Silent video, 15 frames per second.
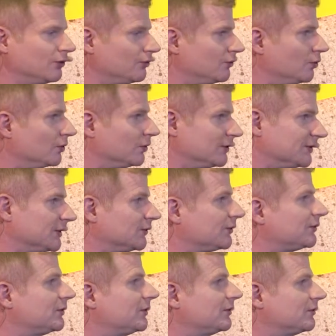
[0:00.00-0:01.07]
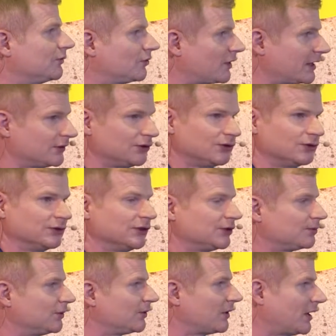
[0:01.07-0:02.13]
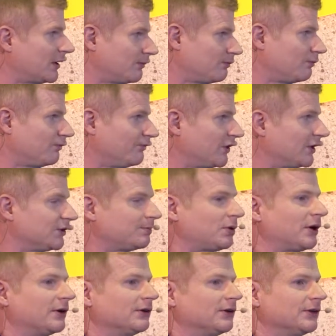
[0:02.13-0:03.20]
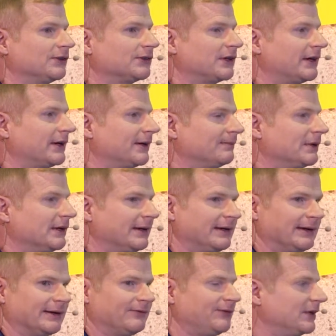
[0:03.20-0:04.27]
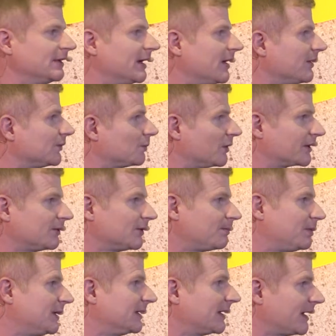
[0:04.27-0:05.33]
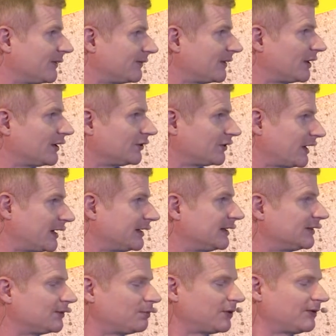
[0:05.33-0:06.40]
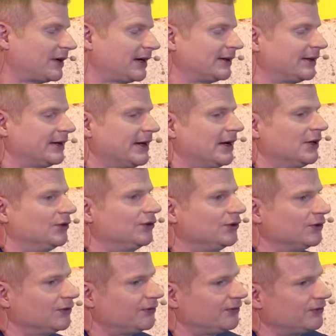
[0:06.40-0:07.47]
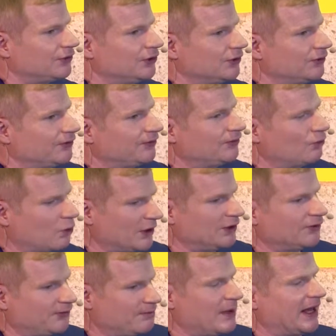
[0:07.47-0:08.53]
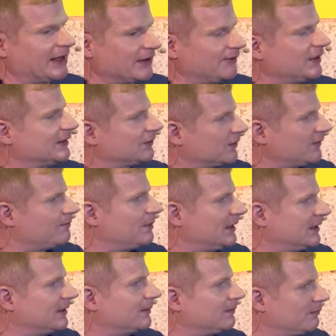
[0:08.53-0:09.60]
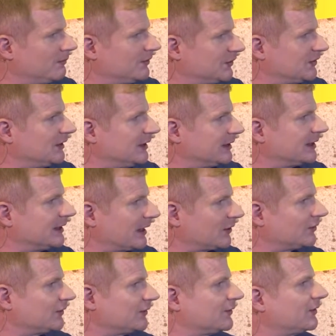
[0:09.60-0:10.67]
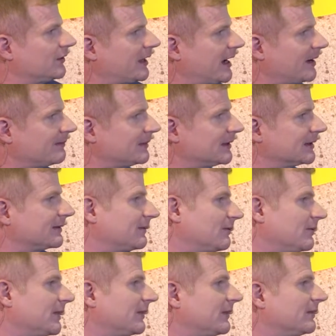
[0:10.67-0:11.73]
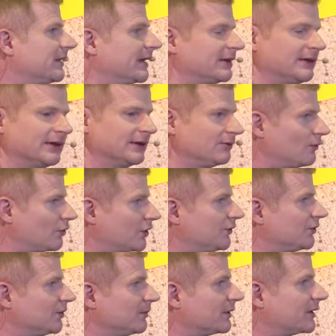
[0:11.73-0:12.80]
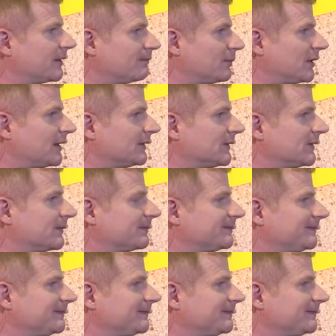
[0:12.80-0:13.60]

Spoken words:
Google is interested in trying to do this with various partners. Finnair is working with PK Fair, a Chinese provider. What do you make of these B2C connections that are happening with the consumer brands?